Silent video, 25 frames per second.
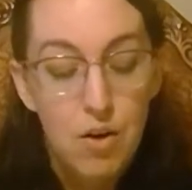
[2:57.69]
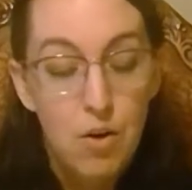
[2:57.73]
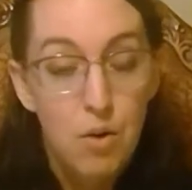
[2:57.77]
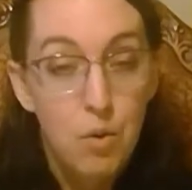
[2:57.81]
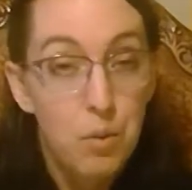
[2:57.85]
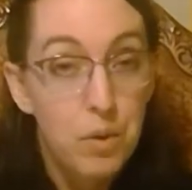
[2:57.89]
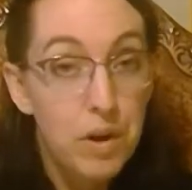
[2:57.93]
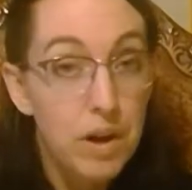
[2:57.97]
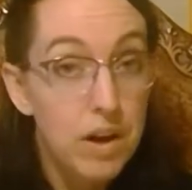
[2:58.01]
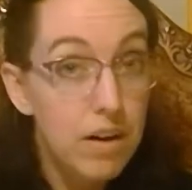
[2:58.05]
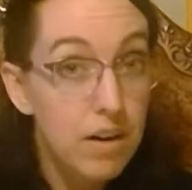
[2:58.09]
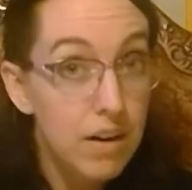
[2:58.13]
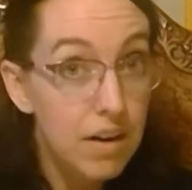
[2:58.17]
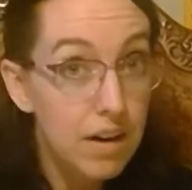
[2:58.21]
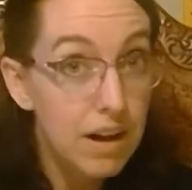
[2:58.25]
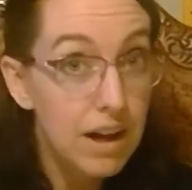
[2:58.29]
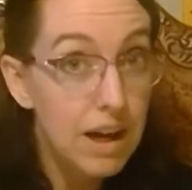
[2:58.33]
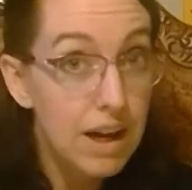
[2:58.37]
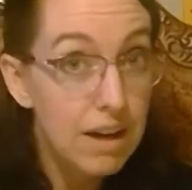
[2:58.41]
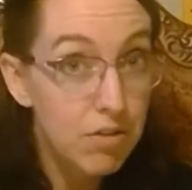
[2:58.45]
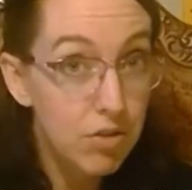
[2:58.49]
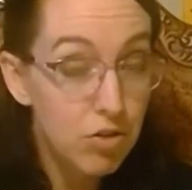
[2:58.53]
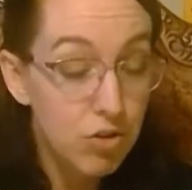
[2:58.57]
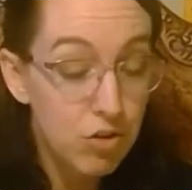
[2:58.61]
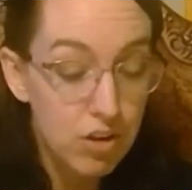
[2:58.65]
We all
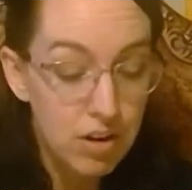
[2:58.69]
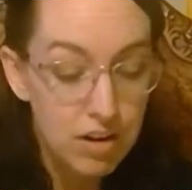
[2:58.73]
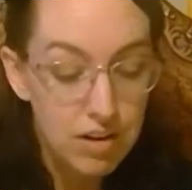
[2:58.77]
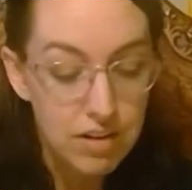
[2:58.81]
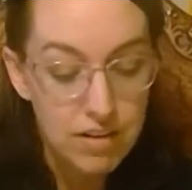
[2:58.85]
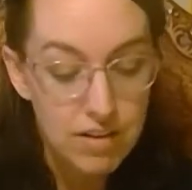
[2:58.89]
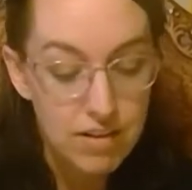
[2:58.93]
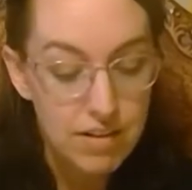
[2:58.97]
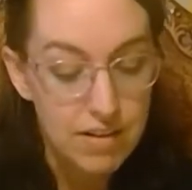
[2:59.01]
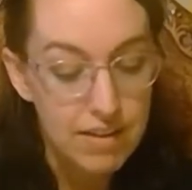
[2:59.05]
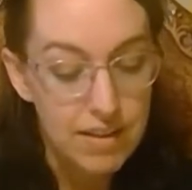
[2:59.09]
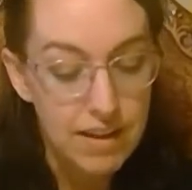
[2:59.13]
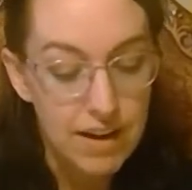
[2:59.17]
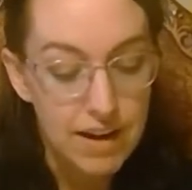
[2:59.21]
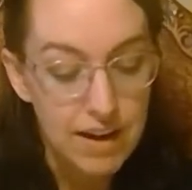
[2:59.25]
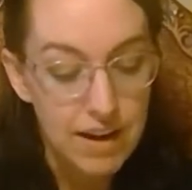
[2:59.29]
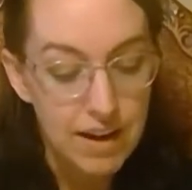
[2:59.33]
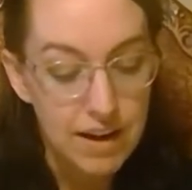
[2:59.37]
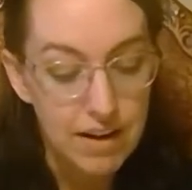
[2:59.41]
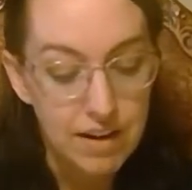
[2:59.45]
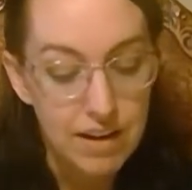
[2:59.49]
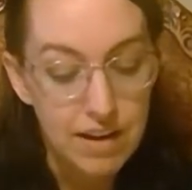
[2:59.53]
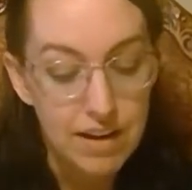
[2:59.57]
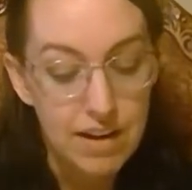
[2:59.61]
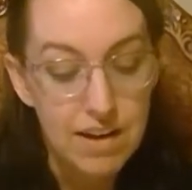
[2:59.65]
have struggles in that
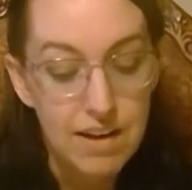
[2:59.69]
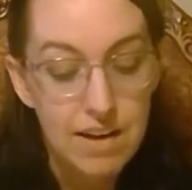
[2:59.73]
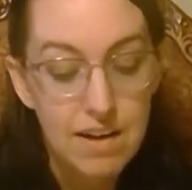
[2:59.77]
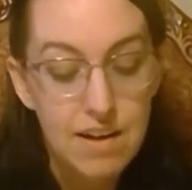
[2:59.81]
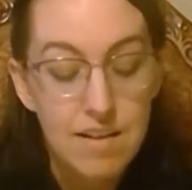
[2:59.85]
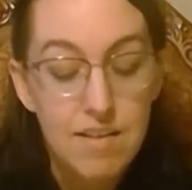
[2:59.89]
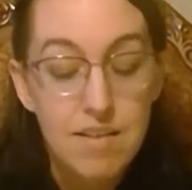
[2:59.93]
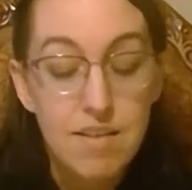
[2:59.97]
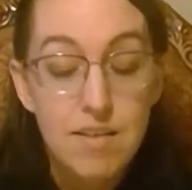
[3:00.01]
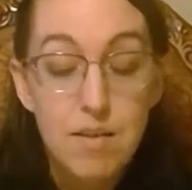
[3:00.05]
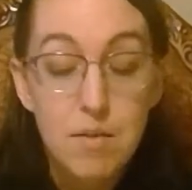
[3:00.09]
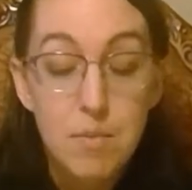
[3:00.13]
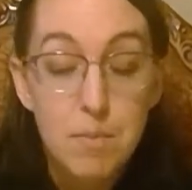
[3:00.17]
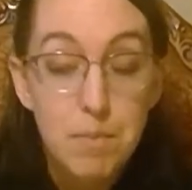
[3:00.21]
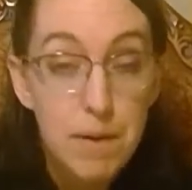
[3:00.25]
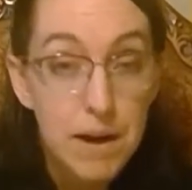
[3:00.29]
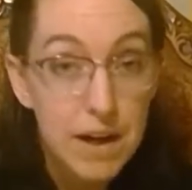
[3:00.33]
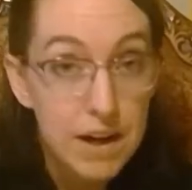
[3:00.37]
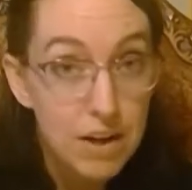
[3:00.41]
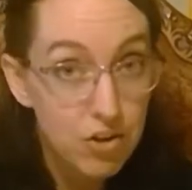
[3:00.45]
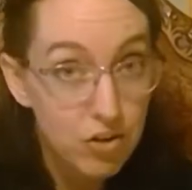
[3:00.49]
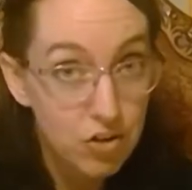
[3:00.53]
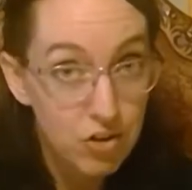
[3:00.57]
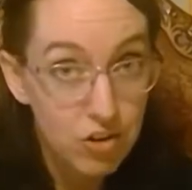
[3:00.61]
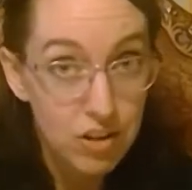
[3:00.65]
area,
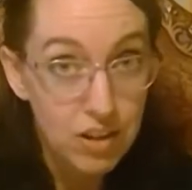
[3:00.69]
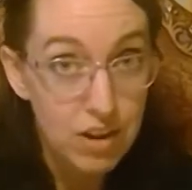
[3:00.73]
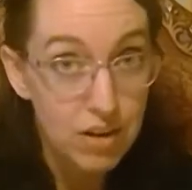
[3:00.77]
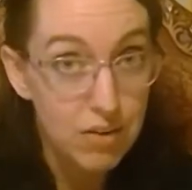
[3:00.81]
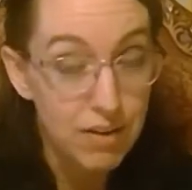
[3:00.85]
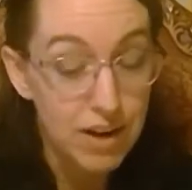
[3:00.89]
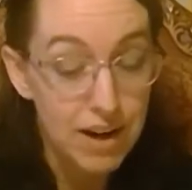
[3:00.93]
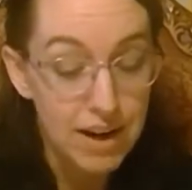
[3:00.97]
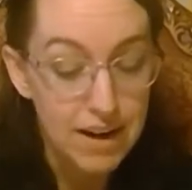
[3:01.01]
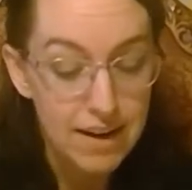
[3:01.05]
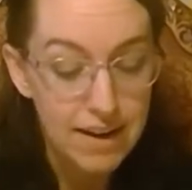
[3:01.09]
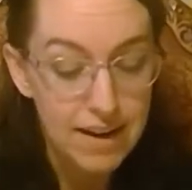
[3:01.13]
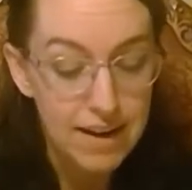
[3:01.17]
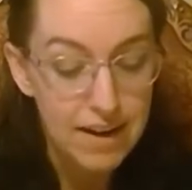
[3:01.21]
especially right